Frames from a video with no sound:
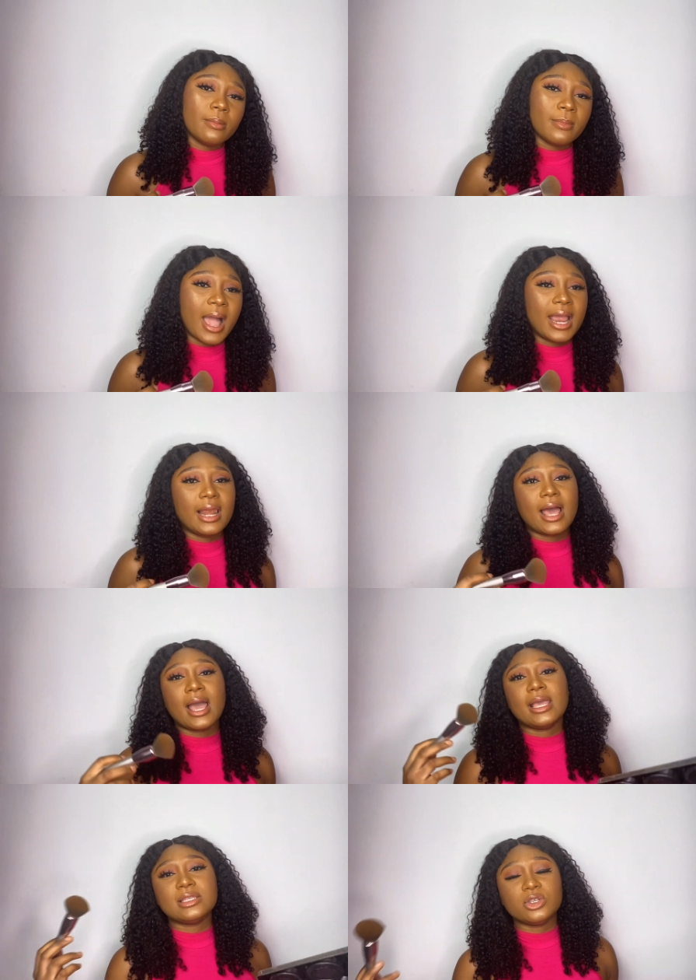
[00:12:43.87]

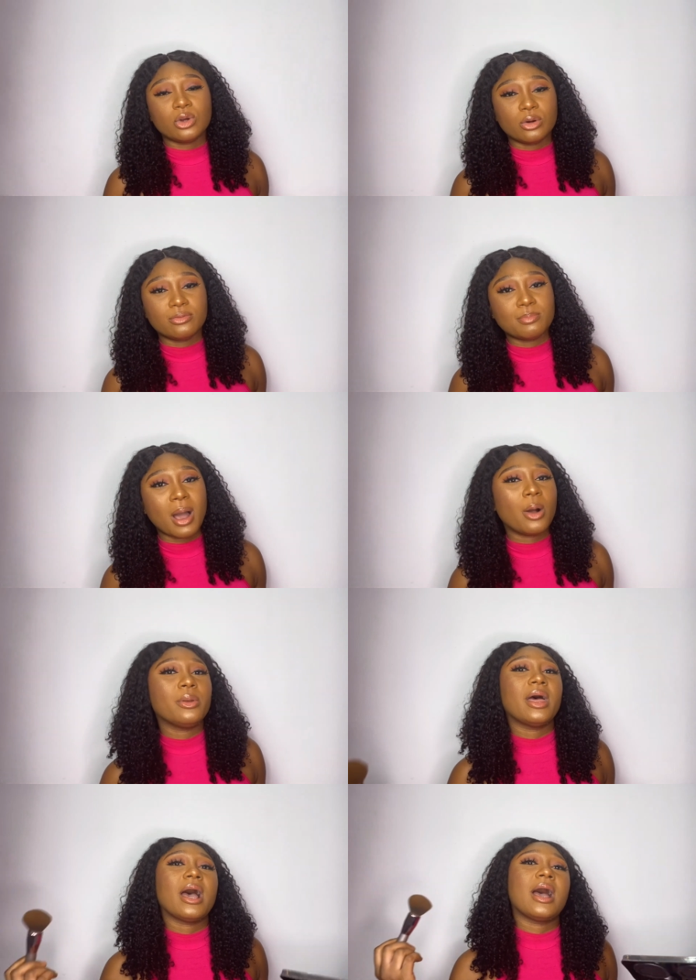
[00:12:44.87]
highlight, your
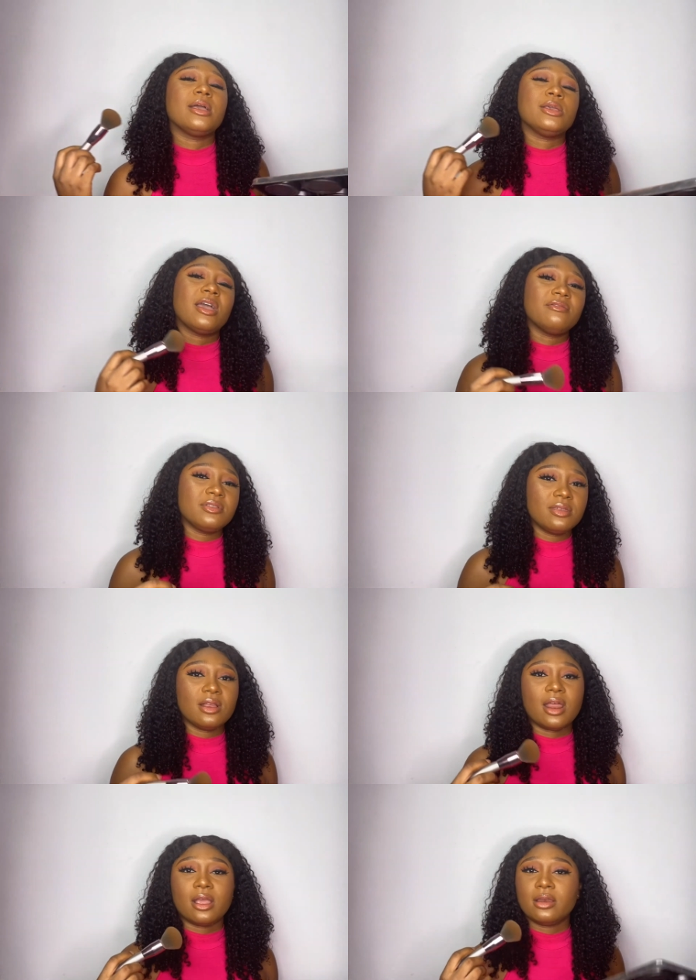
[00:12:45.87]
powder,
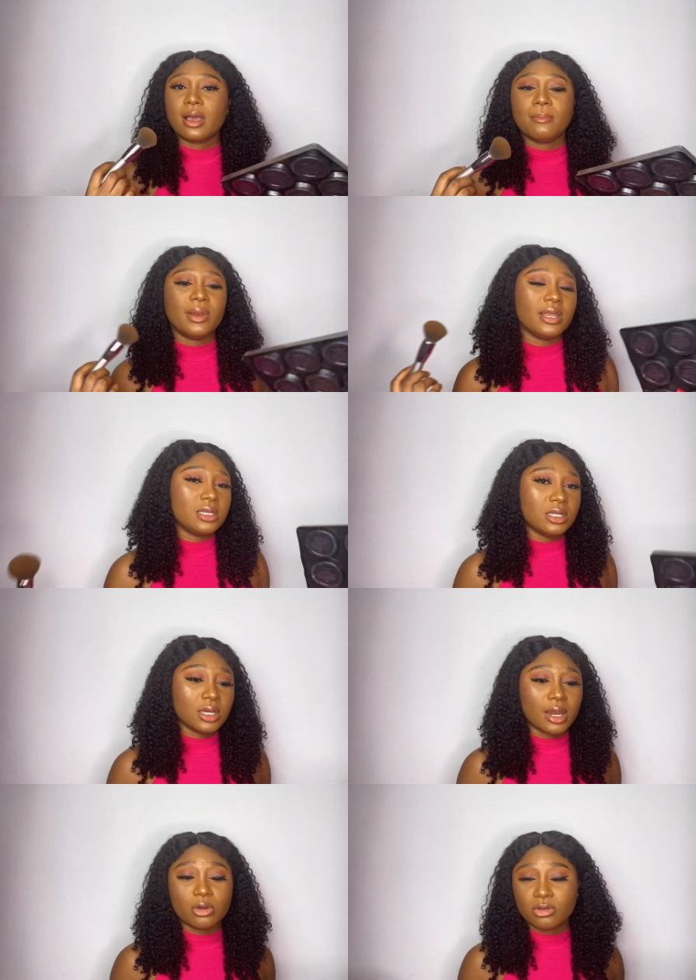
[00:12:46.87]
everything like that,
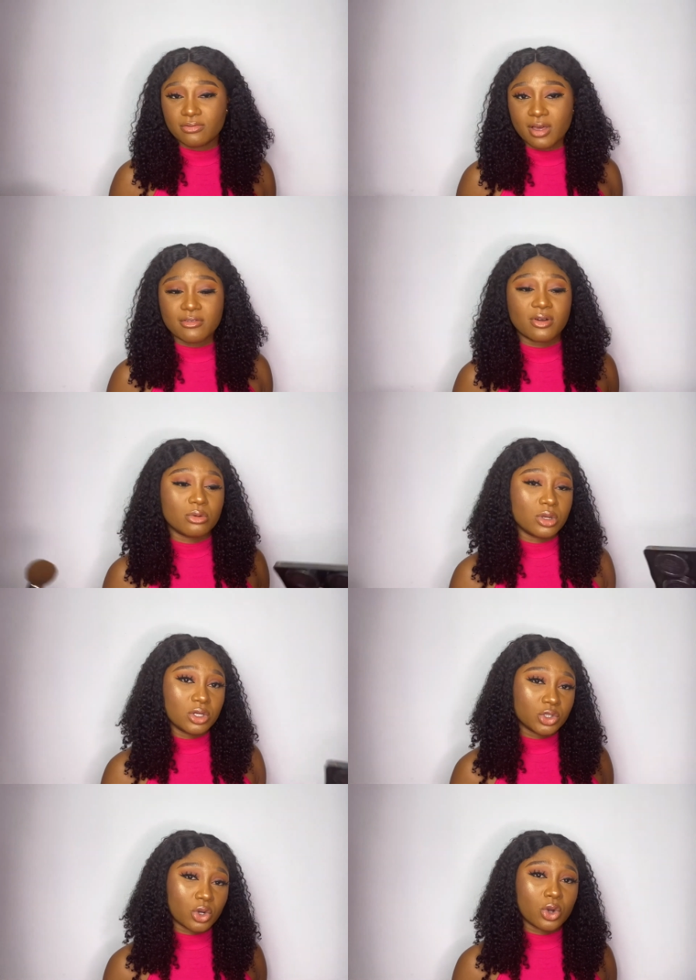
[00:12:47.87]
blending and all of that,
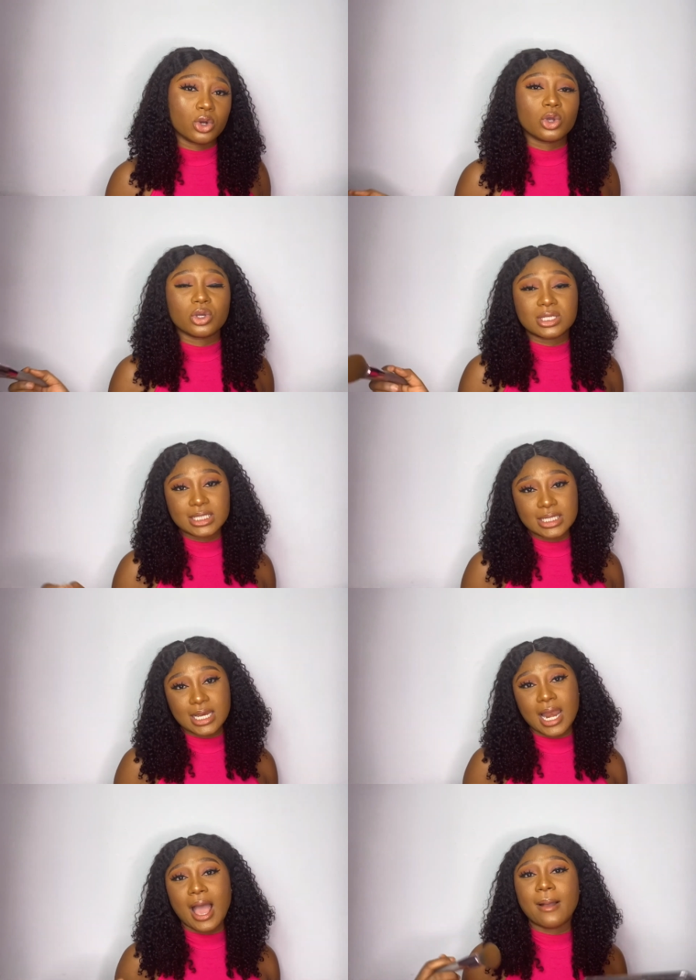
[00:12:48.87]
foundation,
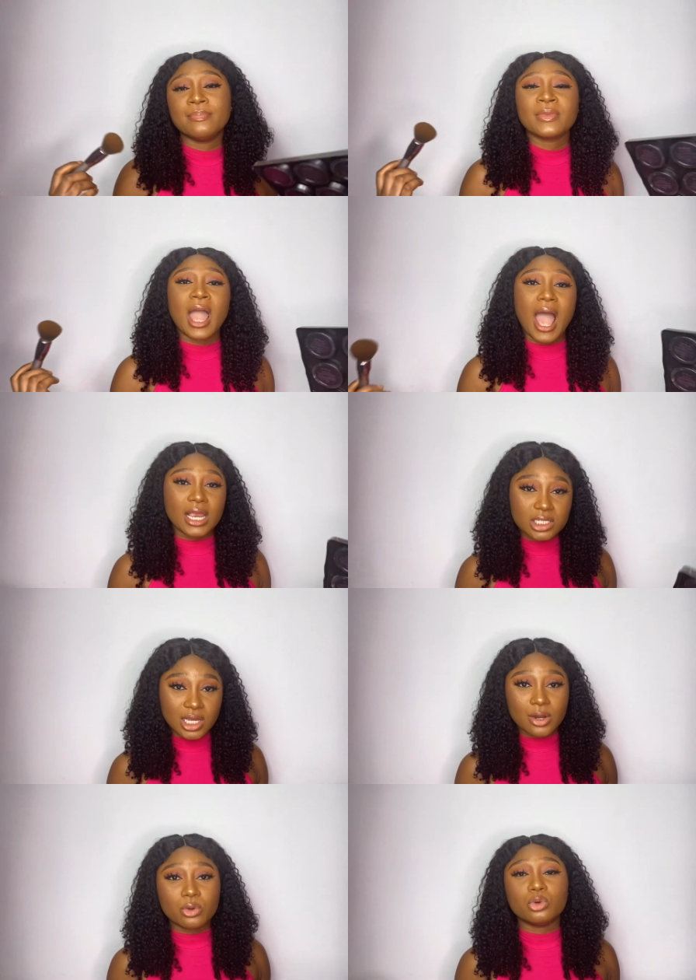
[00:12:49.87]
concealer,
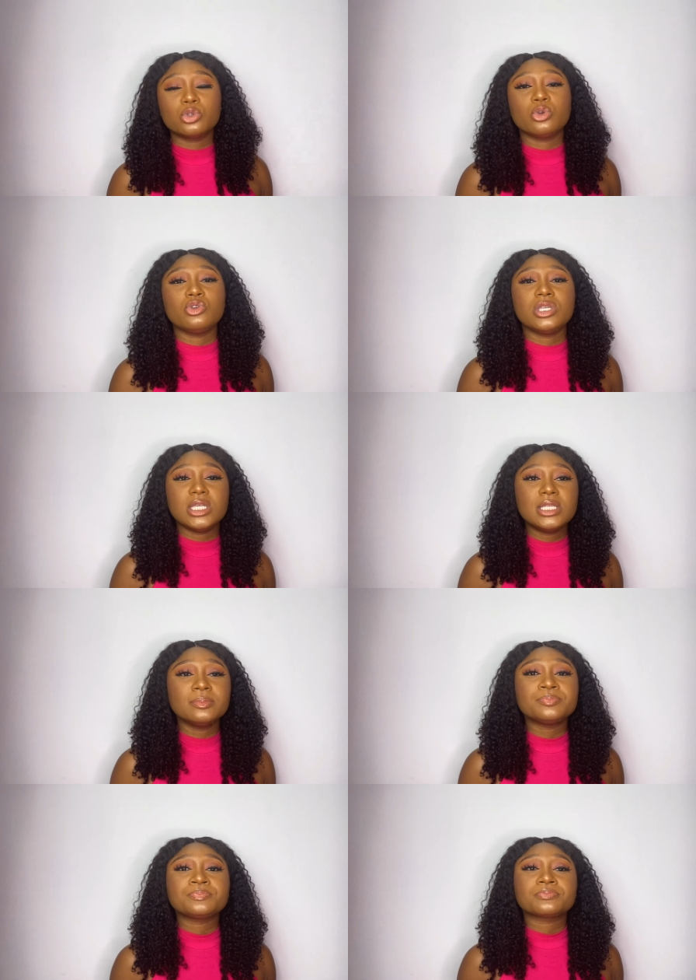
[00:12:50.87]
eyeshadow. So you need
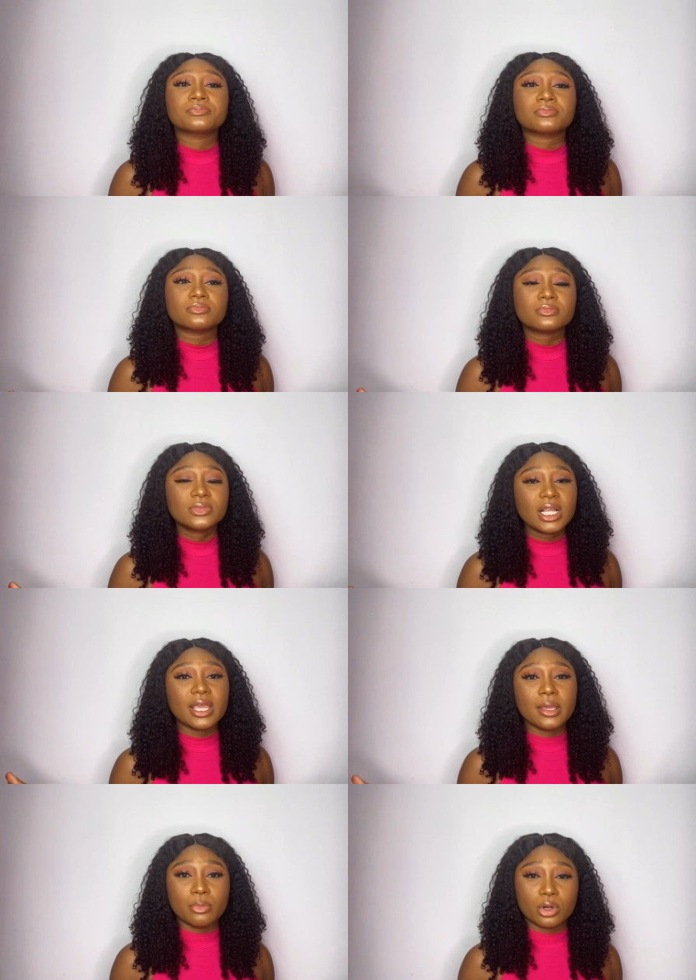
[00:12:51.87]

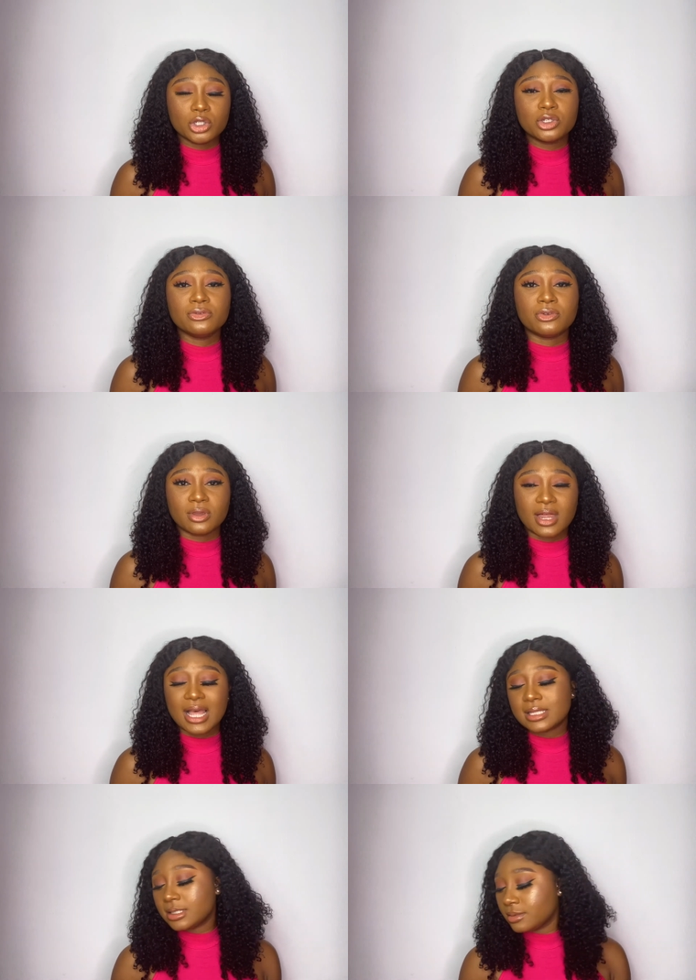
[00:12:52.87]
a brush for that.